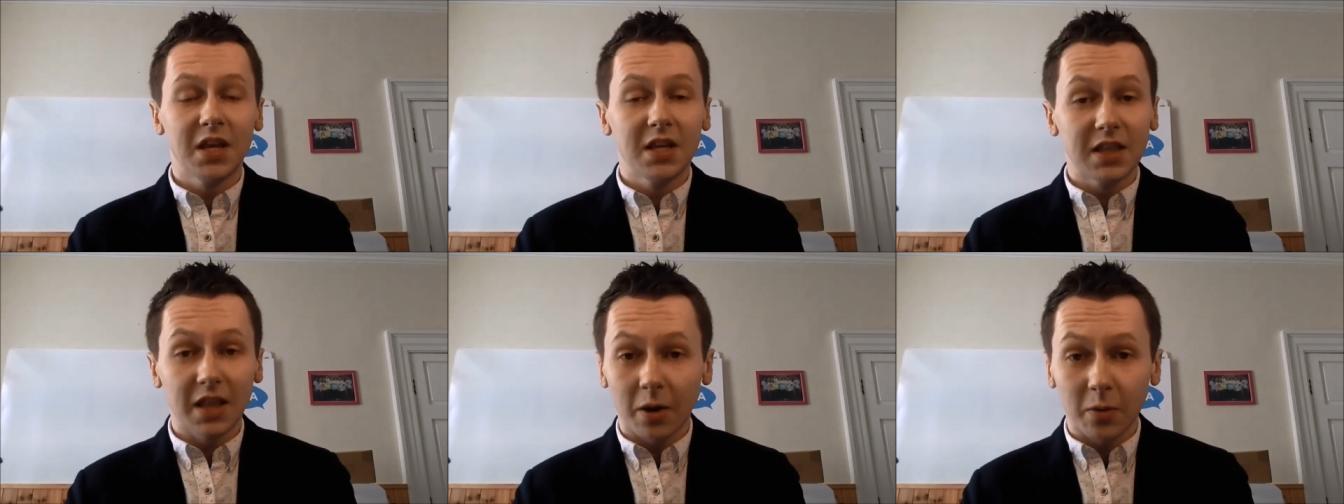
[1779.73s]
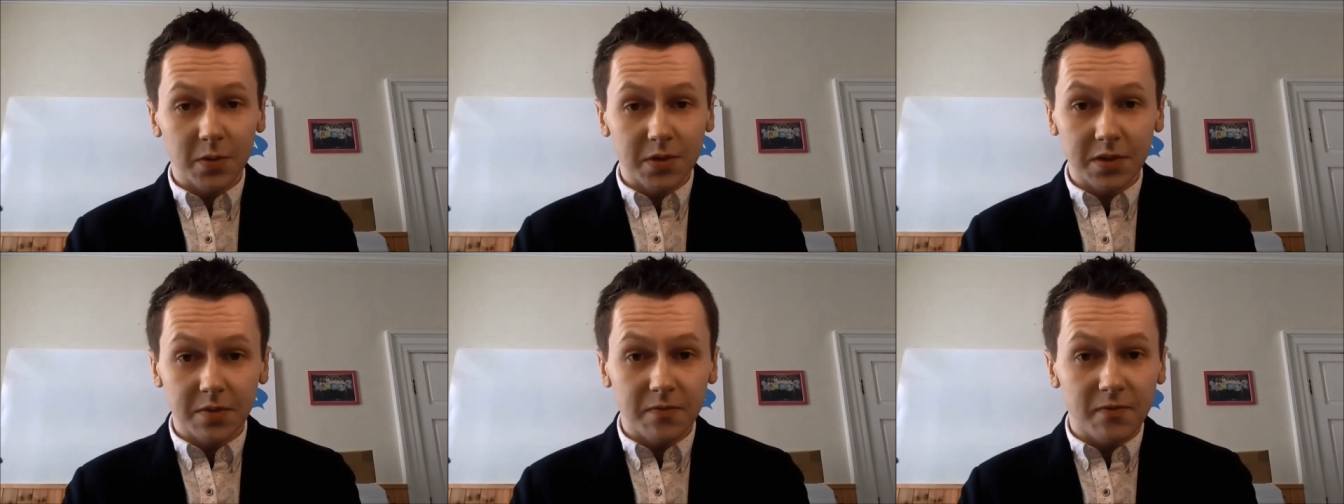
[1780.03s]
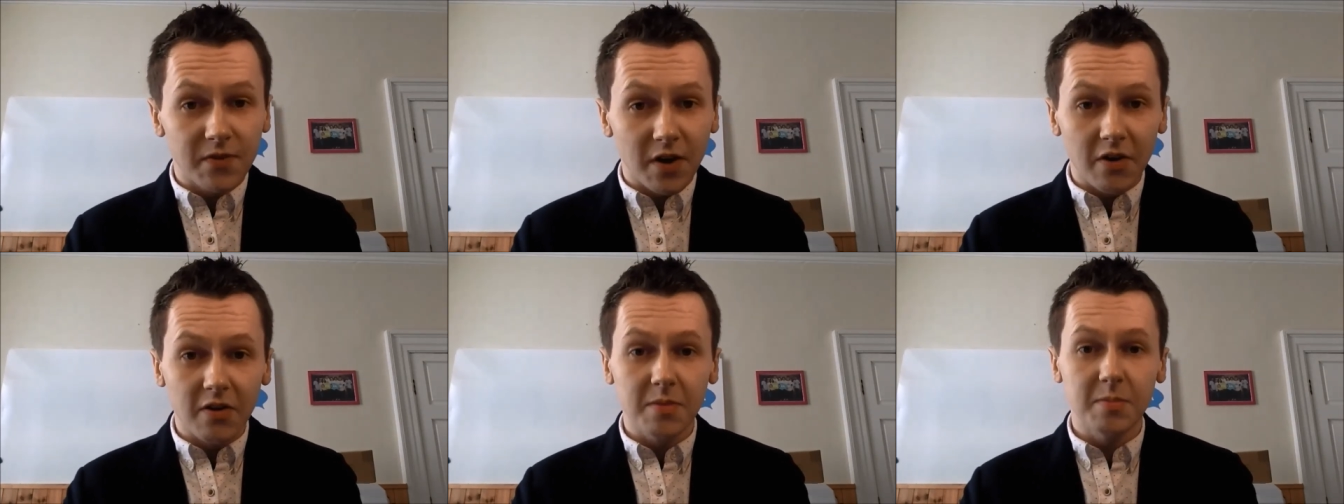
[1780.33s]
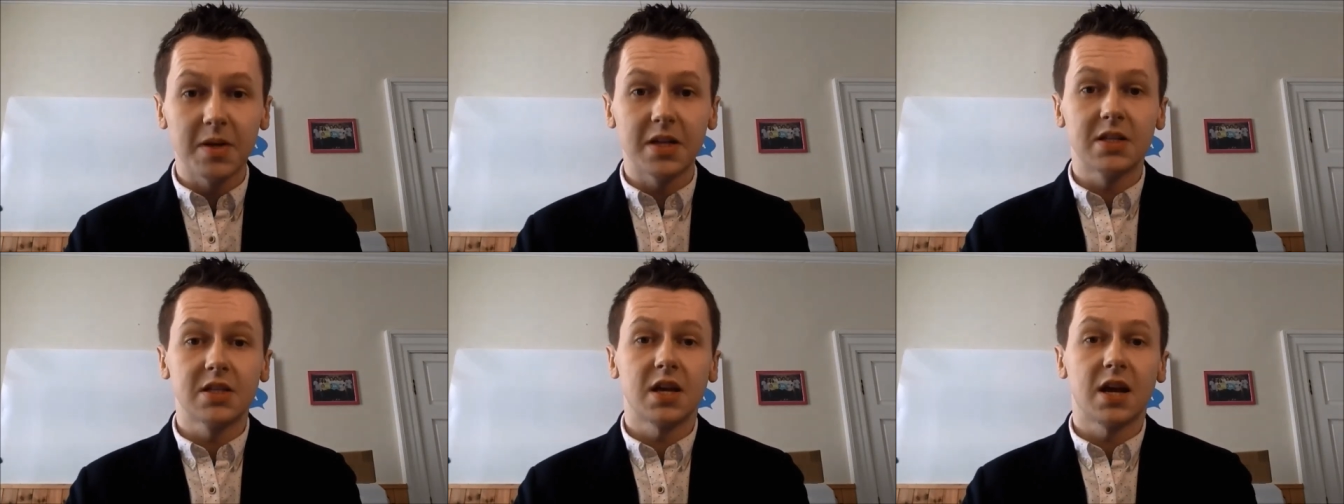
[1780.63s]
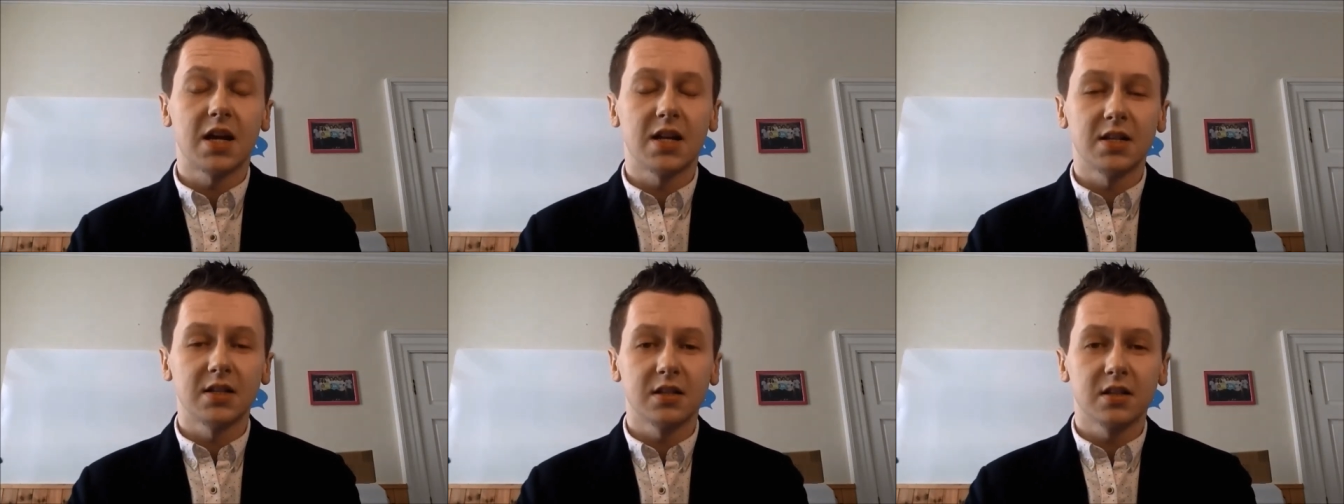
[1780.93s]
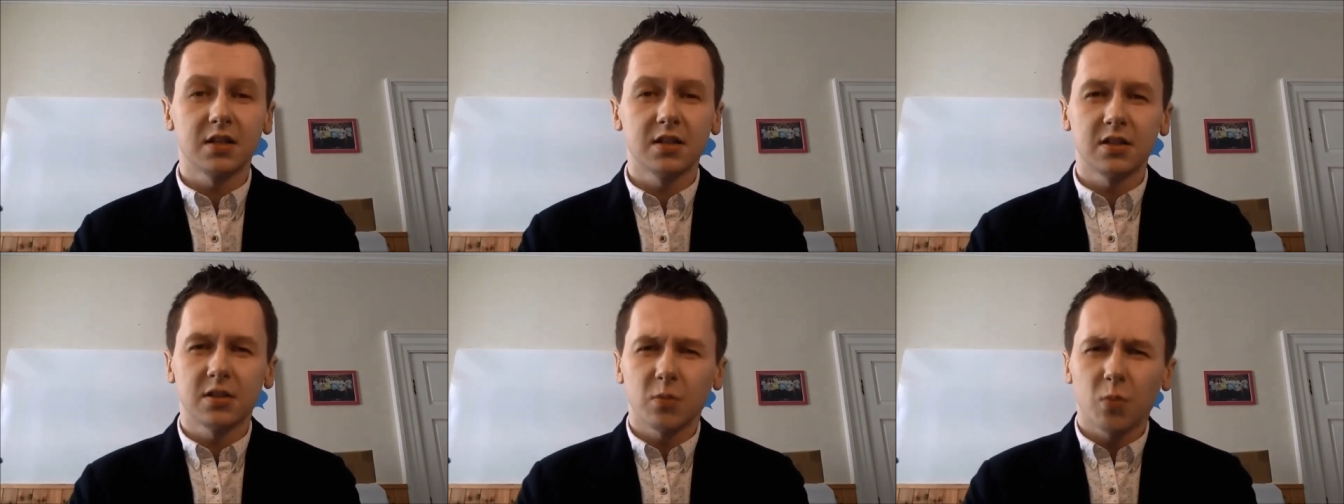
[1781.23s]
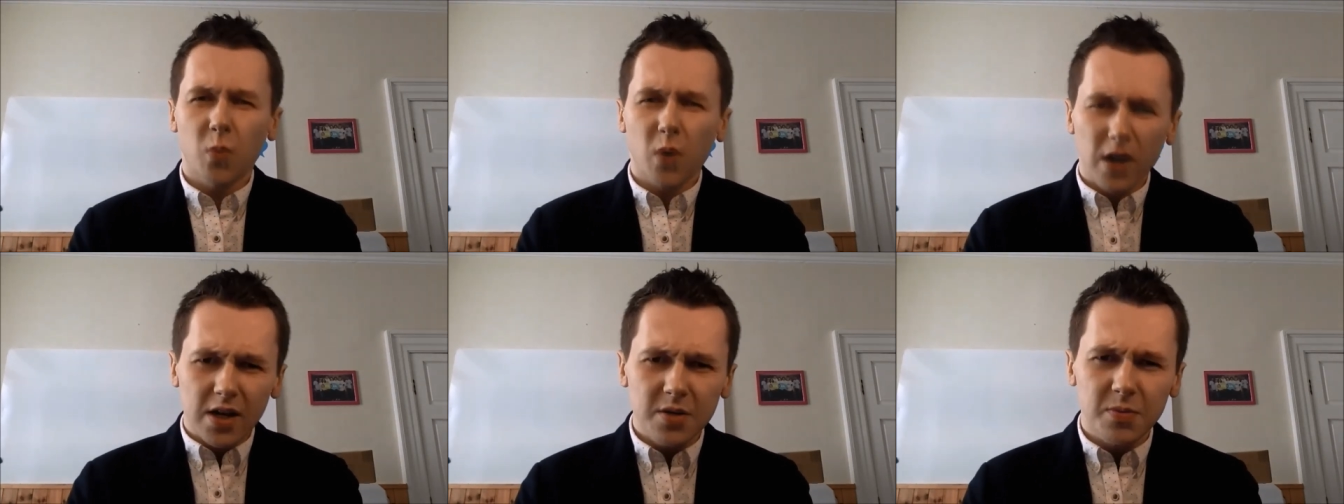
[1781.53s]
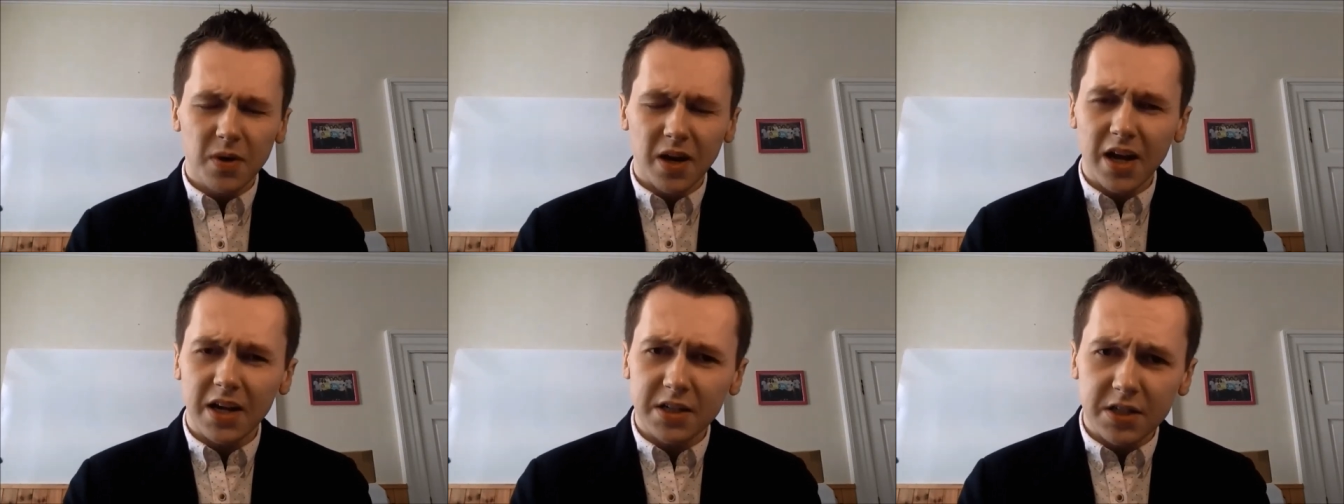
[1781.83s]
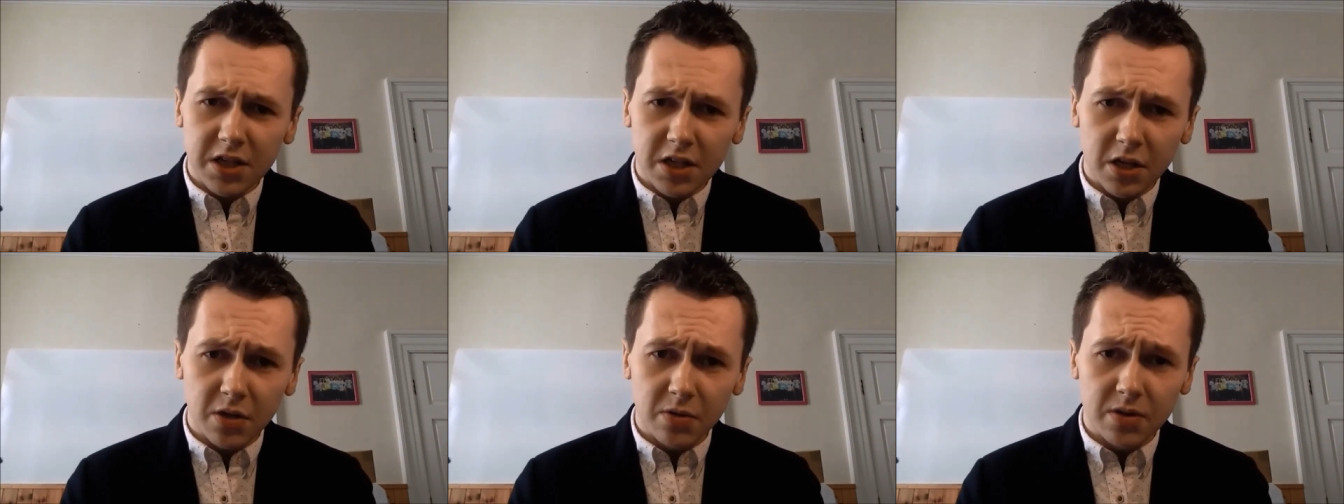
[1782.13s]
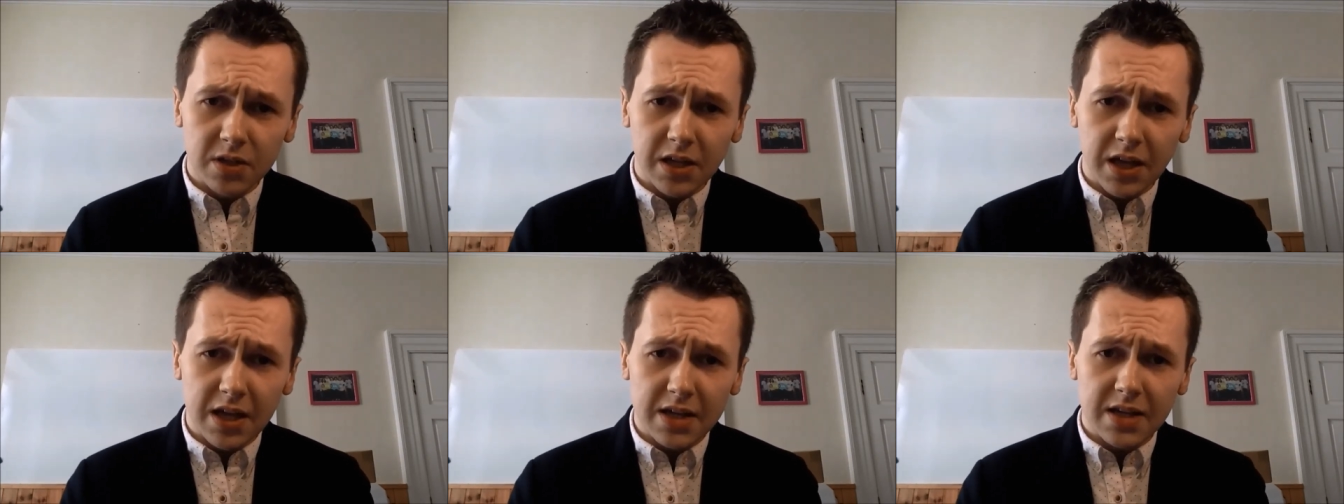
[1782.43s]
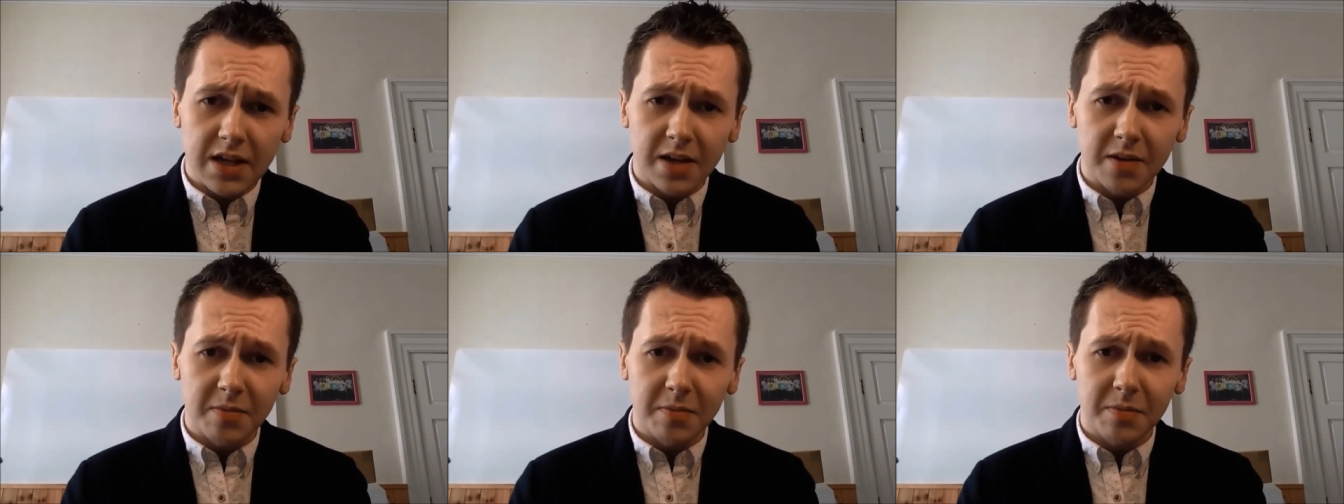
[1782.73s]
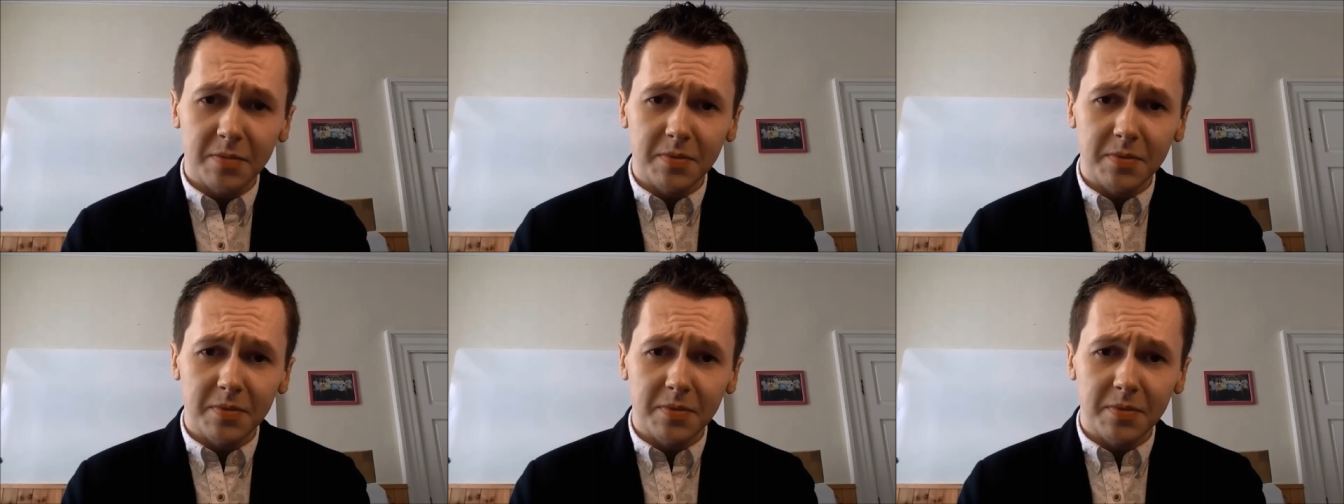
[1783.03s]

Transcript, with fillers: that was a very big challenge because where do I actually go to get help?